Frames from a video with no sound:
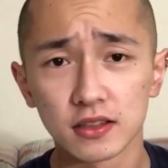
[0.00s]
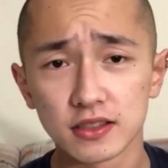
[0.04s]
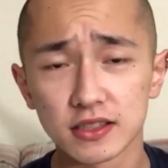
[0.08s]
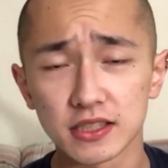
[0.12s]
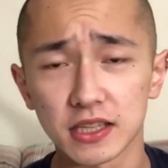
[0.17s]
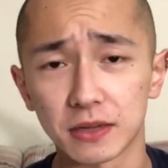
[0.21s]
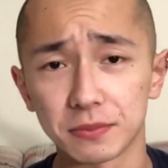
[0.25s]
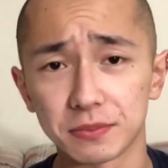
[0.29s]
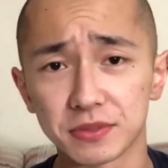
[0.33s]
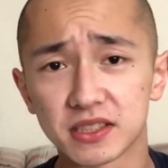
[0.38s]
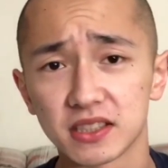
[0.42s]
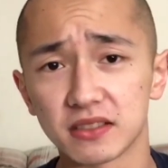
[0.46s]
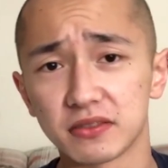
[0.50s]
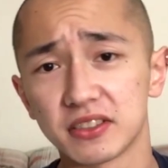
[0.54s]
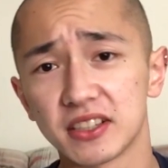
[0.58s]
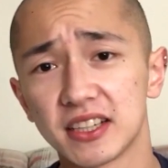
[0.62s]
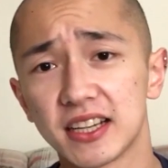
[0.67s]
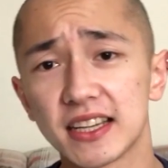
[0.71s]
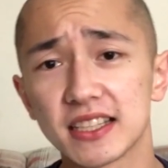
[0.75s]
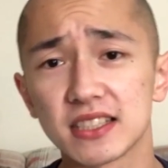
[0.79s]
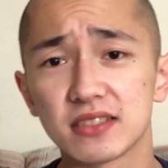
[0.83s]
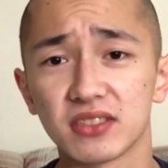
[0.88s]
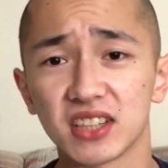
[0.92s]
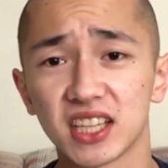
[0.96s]
What's up? So for
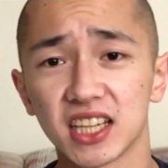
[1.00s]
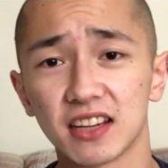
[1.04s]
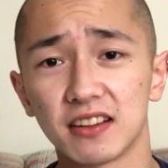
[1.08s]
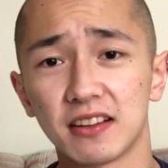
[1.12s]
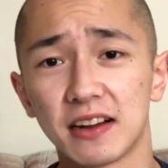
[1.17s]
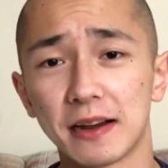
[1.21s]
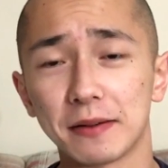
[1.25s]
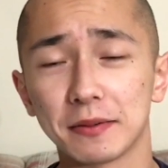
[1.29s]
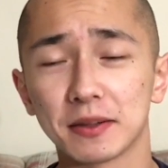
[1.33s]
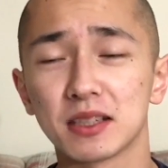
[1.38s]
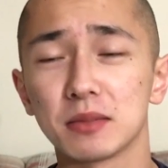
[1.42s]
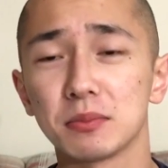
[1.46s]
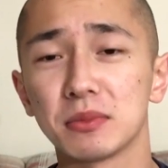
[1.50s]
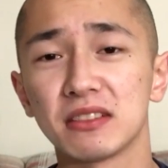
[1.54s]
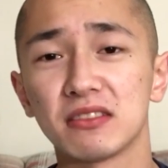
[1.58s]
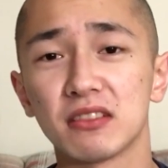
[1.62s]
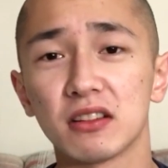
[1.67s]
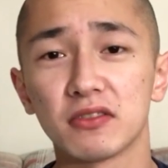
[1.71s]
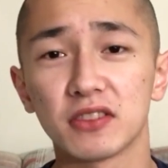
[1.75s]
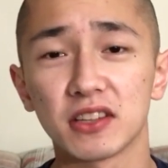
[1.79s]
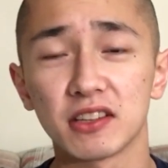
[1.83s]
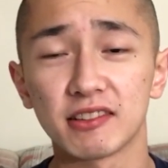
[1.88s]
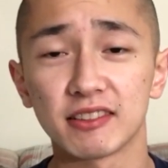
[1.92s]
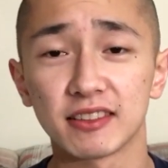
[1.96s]
today's video, I'm going to be
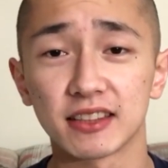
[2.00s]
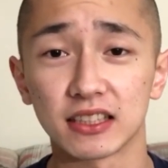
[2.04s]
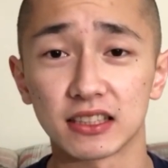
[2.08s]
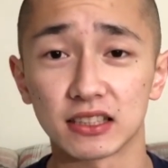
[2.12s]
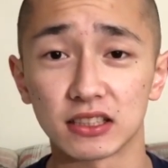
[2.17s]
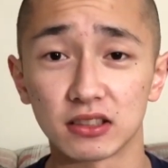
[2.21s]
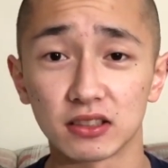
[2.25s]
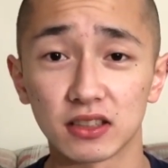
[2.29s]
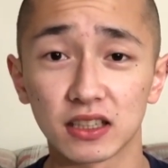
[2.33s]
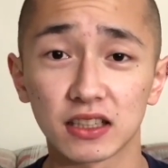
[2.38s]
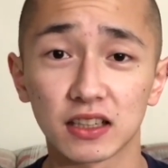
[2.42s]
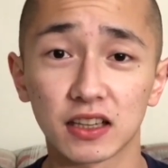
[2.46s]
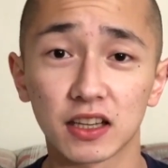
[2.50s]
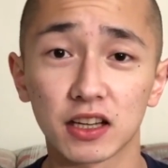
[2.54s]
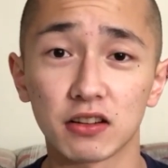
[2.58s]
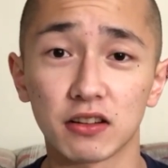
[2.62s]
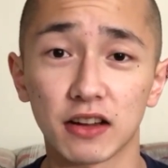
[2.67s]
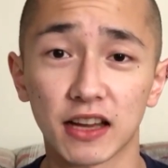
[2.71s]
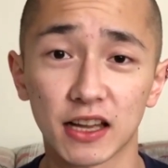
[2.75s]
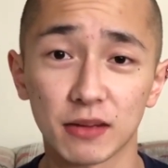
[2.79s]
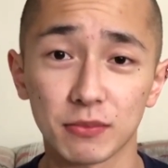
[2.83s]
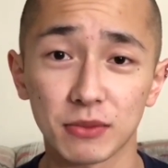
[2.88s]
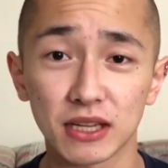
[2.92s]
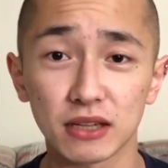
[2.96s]
reviewing the Uniqlo
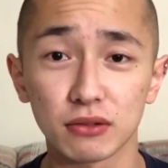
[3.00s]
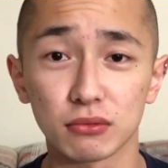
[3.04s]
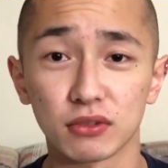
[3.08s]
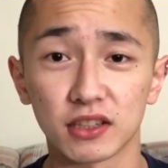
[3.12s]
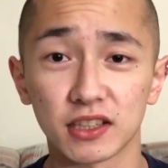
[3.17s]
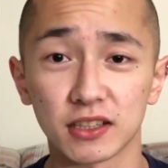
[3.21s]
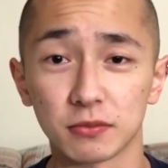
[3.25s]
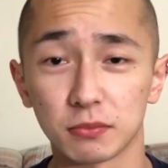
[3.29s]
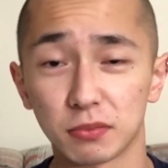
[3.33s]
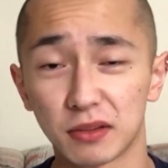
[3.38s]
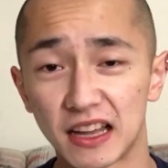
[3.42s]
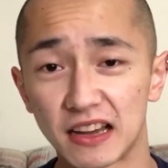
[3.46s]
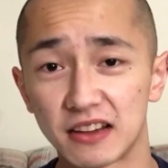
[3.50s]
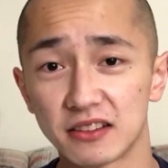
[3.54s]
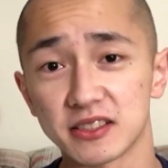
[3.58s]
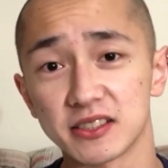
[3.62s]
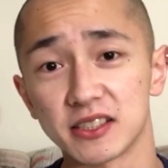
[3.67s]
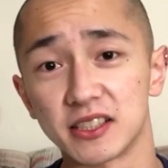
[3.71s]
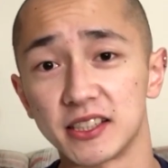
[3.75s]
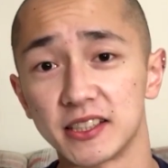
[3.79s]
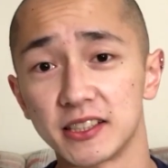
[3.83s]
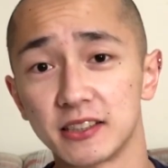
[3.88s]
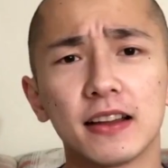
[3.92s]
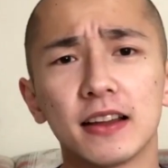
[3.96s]
MA1
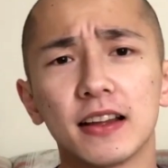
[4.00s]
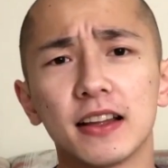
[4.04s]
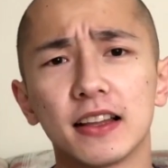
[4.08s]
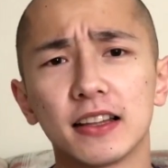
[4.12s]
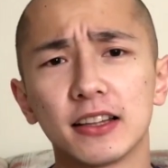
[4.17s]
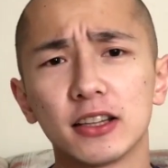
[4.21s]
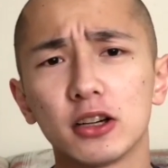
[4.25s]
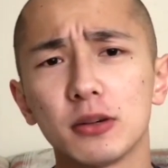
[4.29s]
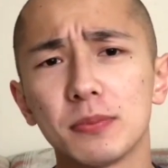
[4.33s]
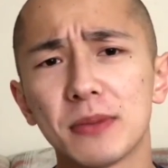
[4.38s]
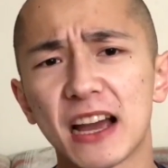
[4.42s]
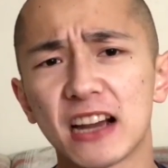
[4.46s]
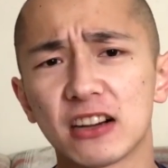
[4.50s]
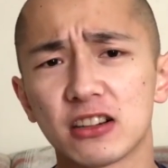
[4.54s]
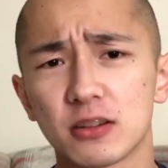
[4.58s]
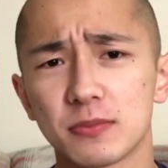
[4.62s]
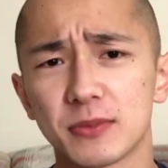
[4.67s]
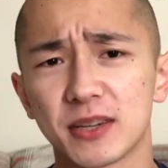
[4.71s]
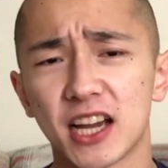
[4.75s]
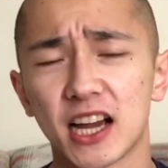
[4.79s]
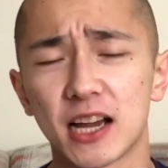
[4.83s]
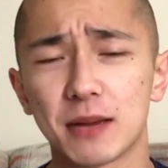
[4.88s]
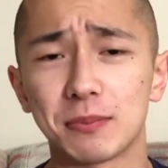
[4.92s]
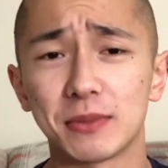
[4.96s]
Blouson. Little background
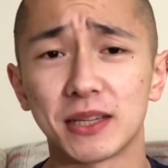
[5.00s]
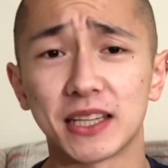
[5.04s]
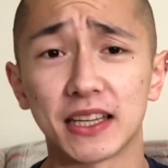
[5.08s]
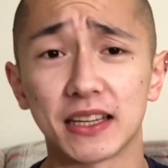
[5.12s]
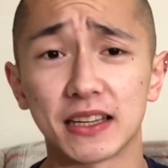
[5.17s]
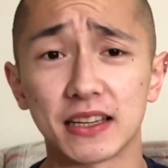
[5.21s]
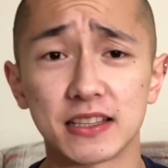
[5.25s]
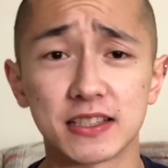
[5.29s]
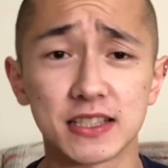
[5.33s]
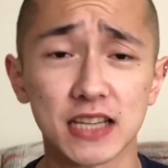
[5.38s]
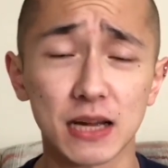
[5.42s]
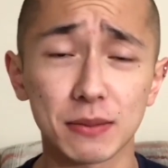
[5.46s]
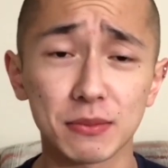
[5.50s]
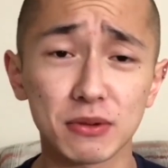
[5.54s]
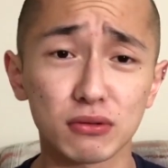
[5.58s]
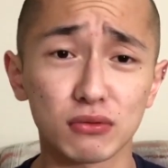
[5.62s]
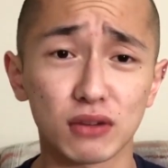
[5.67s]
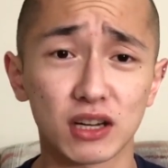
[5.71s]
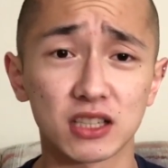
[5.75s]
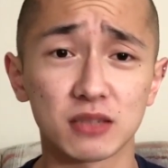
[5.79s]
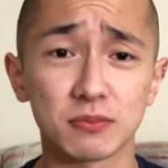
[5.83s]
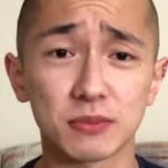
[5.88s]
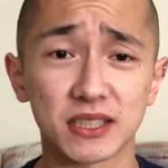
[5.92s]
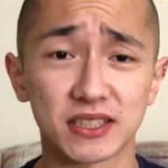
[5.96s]
behind me is I'm a
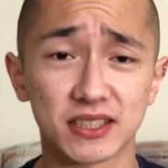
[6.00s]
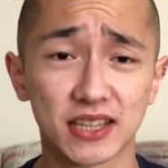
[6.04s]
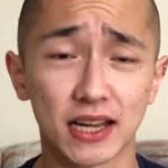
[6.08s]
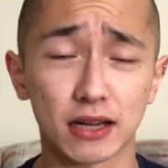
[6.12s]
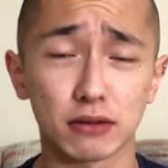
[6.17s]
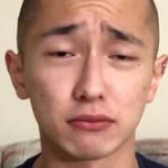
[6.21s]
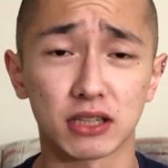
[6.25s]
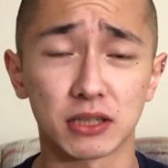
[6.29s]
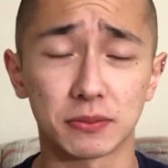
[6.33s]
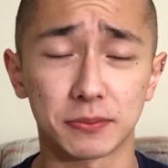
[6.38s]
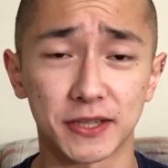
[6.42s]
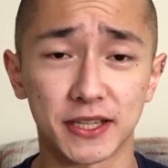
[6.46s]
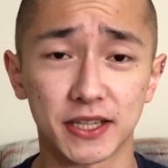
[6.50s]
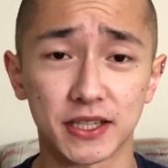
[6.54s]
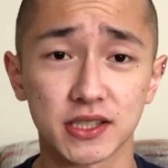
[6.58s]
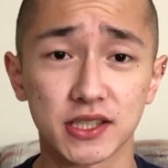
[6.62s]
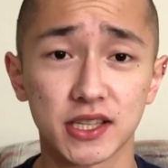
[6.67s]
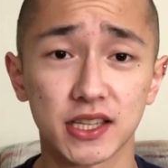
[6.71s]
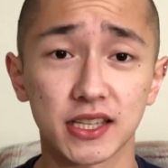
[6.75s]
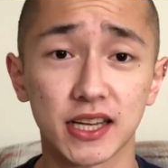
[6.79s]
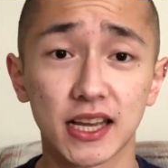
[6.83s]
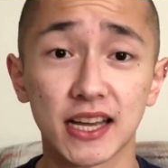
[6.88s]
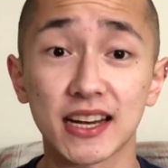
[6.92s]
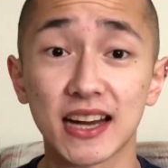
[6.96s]
wannabe techwear
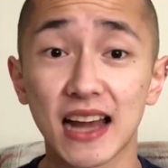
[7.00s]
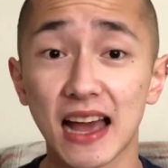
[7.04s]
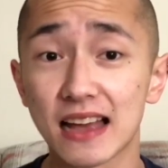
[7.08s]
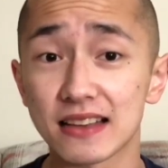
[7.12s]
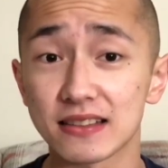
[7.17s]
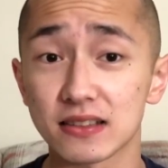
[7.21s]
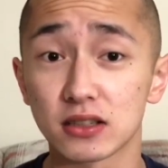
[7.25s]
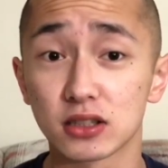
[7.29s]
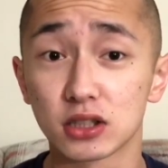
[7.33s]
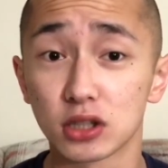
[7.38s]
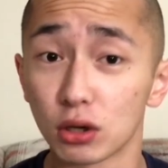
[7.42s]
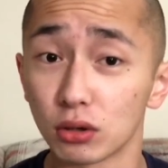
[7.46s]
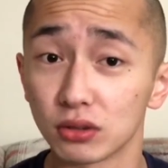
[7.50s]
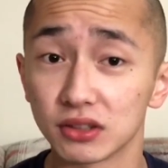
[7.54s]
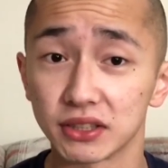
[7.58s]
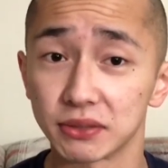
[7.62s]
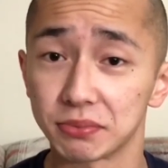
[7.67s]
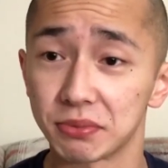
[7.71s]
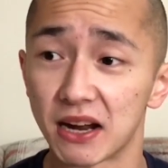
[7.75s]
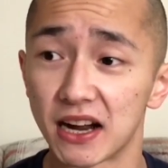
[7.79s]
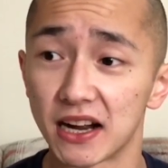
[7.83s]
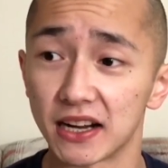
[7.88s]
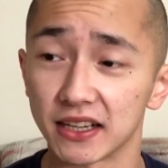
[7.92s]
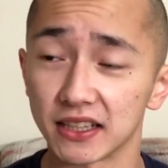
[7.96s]
person and it has a
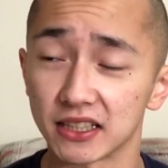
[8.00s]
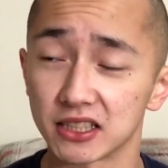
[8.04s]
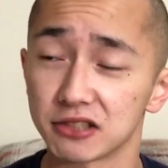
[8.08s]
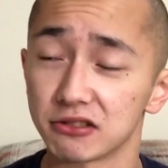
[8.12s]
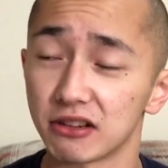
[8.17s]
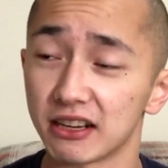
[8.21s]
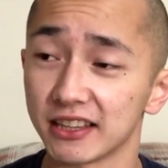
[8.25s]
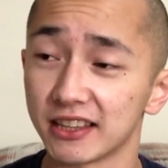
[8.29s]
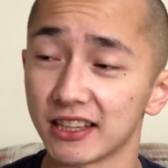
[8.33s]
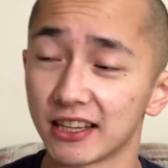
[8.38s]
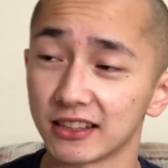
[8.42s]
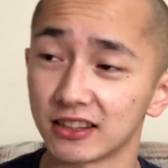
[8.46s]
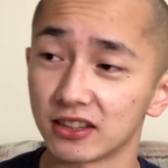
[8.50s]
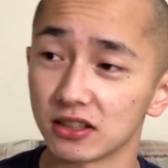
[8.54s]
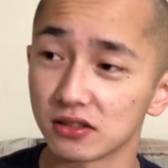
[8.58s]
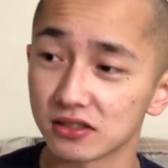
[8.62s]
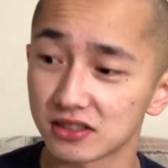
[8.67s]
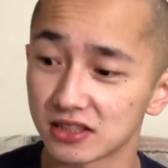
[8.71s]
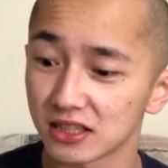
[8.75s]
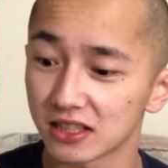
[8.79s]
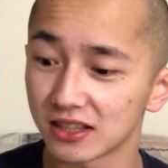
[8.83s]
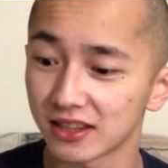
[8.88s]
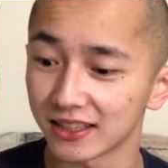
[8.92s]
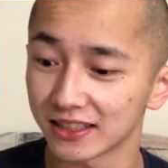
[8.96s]
shoulder pocket, so I thought
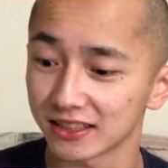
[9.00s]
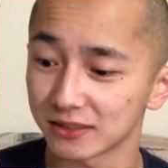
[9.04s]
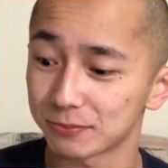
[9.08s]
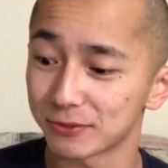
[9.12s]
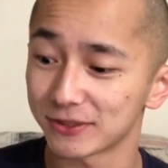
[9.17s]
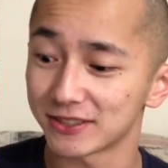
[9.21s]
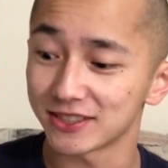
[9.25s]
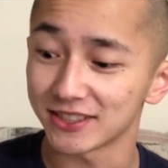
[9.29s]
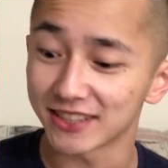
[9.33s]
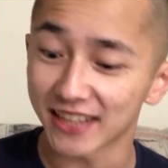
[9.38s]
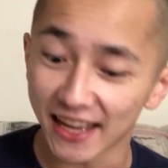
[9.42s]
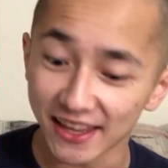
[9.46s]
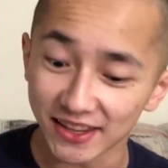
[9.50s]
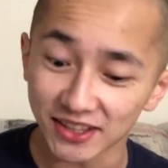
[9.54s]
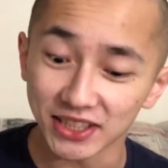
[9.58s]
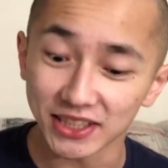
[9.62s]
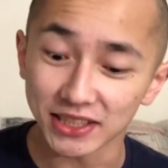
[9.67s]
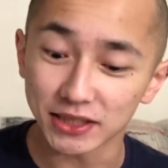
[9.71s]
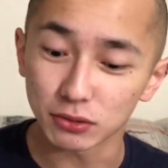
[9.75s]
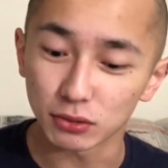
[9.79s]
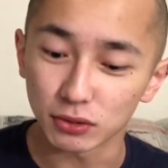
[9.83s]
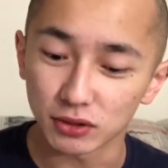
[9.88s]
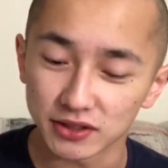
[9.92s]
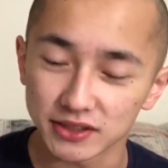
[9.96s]
those two things put together
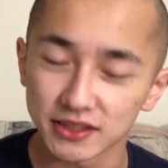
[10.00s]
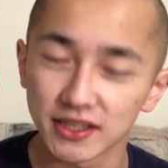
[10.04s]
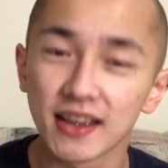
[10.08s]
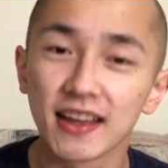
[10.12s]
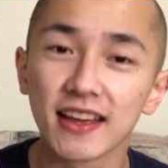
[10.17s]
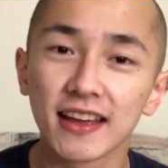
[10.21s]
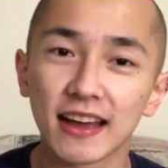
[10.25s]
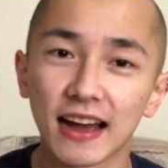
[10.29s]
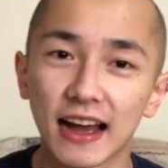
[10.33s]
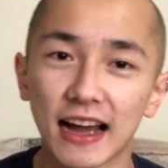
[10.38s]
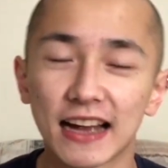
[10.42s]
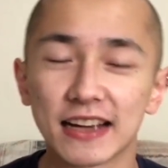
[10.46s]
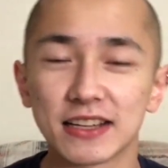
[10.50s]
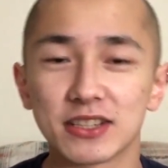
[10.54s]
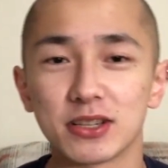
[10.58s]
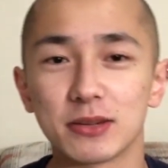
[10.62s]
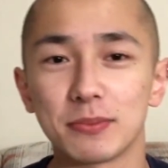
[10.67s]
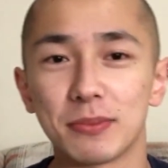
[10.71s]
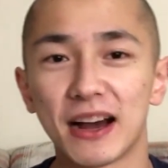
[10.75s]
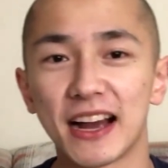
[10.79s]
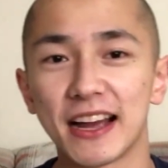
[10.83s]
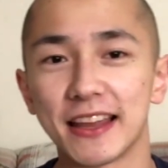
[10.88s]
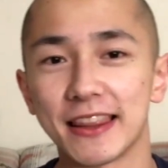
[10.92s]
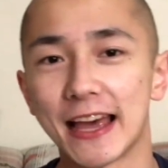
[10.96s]
equals I
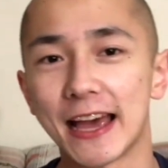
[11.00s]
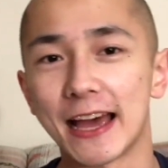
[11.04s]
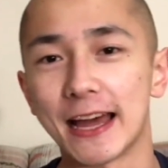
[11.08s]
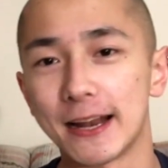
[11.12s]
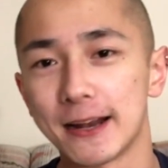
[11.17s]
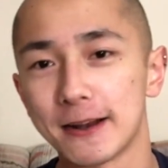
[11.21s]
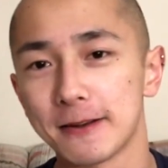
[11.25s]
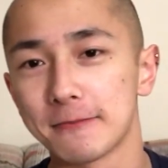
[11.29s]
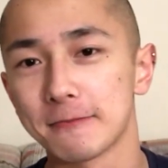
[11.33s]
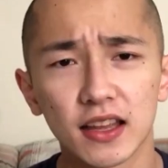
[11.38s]
should buy that.